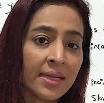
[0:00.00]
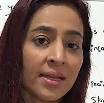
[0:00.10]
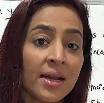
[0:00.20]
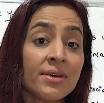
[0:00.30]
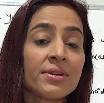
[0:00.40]

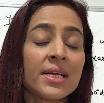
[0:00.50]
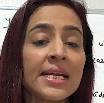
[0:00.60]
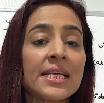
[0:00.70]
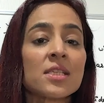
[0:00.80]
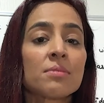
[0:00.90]
that are
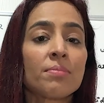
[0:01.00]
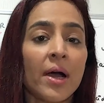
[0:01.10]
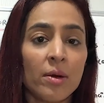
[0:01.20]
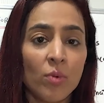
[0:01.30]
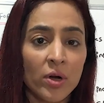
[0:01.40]
released by
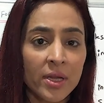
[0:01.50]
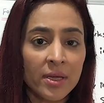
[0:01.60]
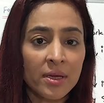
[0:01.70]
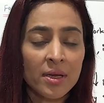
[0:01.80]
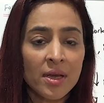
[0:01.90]
our body
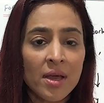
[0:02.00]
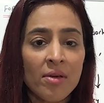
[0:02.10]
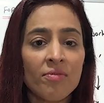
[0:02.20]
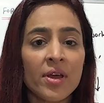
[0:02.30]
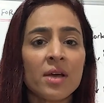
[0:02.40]

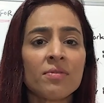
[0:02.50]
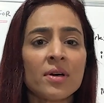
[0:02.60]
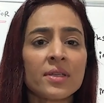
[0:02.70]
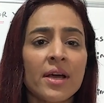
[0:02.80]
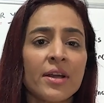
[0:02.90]
whenever
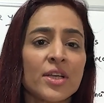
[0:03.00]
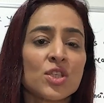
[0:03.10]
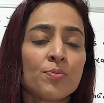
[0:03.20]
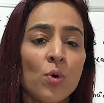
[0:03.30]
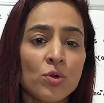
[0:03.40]
they are
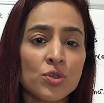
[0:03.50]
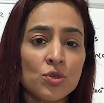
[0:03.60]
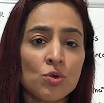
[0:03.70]
exposed